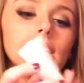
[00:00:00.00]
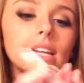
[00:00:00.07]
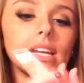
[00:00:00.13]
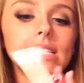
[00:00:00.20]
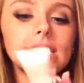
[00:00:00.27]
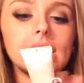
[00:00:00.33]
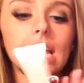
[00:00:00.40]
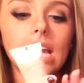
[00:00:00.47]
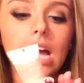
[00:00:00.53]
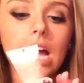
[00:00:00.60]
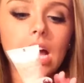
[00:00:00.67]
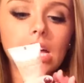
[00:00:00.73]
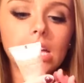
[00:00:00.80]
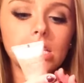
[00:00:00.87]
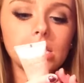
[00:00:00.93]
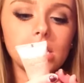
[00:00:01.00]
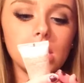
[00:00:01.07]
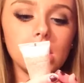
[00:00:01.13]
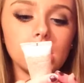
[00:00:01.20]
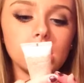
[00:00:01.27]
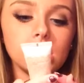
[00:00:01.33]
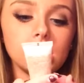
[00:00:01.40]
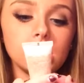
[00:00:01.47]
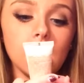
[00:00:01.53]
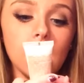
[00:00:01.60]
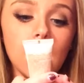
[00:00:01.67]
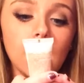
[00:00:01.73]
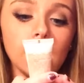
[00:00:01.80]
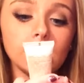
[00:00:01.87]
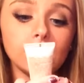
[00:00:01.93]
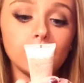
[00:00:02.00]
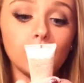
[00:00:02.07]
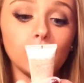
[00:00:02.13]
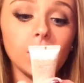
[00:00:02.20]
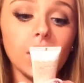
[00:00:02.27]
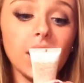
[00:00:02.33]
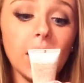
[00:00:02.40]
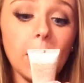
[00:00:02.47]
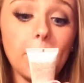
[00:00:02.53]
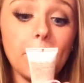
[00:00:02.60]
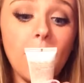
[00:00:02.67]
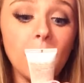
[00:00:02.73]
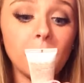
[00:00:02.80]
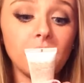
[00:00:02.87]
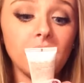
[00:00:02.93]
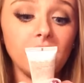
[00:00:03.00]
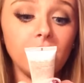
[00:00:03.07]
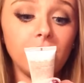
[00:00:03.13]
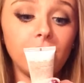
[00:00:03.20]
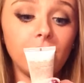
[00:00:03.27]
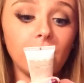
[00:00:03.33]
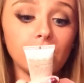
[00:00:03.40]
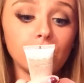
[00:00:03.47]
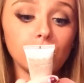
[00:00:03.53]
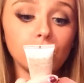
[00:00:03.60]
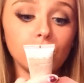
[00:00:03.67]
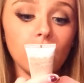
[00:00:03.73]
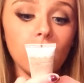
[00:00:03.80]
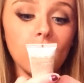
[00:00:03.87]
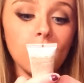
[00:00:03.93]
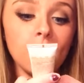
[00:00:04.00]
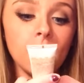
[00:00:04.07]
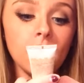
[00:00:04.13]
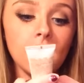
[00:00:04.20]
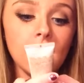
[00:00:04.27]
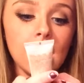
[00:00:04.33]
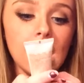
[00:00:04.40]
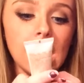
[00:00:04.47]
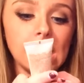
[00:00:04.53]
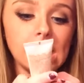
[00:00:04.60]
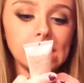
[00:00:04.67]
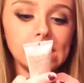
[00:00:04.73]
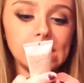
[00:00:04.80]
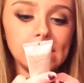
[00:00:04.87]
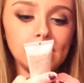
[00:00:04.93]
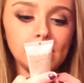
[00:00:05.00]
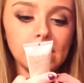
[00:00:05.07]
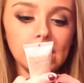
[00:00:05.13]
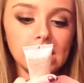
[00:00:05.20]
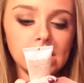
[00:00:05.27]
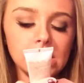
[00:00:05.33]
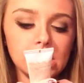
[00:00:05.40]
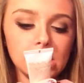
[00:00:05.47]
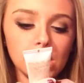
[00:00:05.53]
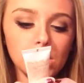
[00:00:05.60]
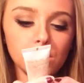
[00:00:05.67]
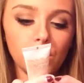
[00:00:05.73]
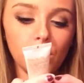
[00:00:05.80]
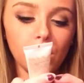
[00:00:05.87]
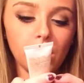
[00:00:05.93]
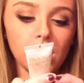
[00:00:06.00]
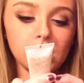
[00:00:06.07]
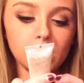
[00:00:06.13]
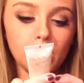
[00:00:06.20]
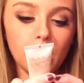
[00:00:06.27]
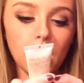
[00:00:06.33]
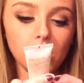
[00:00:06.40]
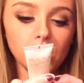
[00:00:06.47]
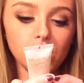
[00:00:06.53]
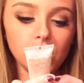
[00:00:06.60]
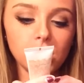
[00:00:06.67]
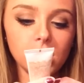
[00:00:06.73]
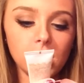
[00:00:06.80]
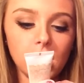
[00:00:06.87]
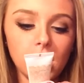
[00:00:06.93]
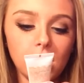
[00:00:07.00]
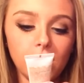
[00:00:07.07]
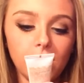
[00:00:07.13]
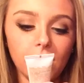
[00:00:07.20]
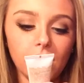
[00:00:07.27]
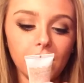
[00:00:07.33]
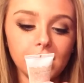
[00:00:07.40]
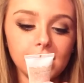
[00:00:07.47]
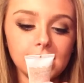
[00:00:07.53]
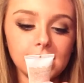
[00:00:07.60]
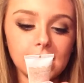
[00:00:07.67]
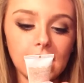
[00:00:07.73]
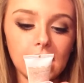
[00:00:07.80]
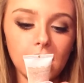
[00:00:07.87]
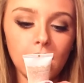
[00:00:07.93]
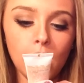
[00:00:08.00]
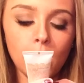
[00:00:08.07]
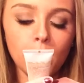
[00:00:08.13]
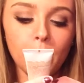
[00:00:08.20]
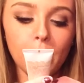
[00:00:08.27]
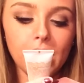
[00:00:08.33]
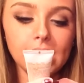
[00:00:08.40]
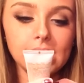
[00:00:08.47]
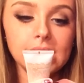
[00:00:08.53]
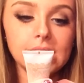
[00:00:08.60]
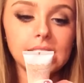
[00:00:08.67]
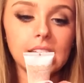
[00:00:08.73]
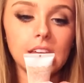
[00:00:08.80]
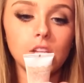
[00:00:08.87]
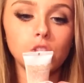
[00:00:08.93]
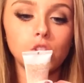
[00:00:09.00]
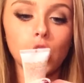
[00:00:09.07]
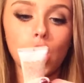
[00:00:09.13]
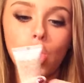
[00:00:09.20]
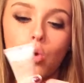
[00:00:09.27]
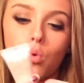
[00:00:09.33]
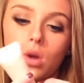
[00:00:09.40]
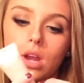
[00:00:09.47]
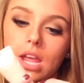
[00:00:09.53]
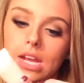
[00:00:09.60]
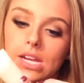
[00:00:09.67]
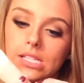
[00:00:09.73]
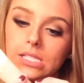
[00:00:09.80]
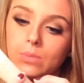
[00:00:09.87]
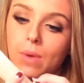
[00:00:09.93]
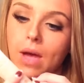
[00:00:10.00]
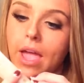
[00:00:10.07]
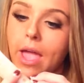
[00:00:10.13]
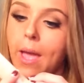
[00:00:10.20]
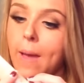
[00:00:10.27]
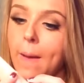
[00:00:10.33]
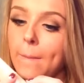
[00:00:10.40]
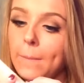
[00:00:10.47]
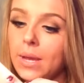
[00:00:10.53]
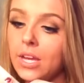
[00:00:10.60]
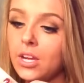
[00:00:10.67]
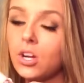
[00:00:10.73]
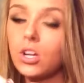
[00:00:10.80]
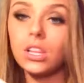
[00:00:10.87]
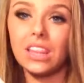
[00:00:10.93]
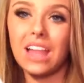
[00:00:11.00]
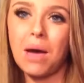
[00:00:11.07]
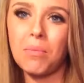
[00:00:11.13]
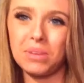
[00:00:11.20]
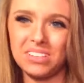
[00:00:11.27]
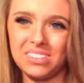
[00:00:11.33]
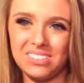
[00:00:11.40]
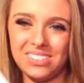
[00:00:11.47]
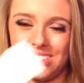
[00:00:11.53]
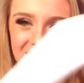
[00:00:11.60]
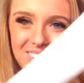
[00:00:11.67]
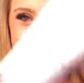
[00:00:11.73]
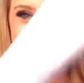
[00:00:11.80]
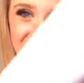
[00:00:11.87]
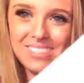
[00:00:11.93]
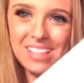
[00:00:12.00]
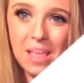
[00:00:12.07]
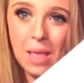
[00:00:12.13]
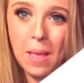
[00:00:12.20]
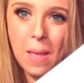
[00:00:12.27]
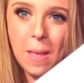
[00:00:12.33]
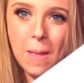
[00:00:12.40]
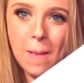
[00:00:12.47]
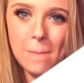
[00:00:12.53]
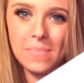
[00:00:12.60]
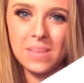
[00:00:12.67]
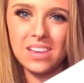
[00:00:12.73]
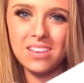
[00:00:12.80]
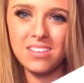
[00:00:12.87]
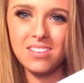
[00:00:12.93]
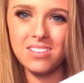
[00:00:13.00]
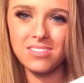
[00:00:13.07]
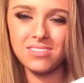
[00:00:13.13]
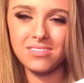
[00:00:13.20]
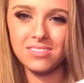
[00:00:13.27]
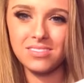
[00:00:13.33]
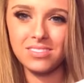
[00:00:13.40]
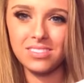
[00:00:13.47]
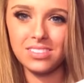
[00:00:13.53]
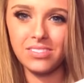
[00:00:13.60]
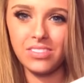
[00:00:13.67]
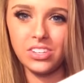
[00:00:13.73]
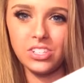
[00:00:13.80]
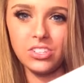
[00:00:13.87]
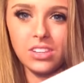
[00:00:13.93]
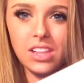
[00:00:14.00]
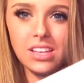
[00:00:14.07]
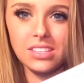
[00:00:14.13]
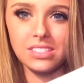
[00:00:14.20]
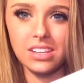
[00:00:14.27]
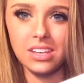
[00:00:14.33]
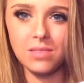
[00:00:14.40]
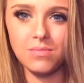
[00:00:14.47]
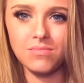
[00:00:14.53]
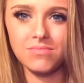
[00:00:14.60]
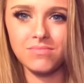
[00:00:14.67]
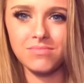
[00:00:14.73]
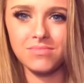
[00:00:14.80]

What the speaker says: Next thing I got is this exfoliating pumpkin facial scrub. And it deep cleanses, exfoliates, polishes, and invigorates skin, brightens skin tone. And it's by Peter Llamas. Peter, what's your last name?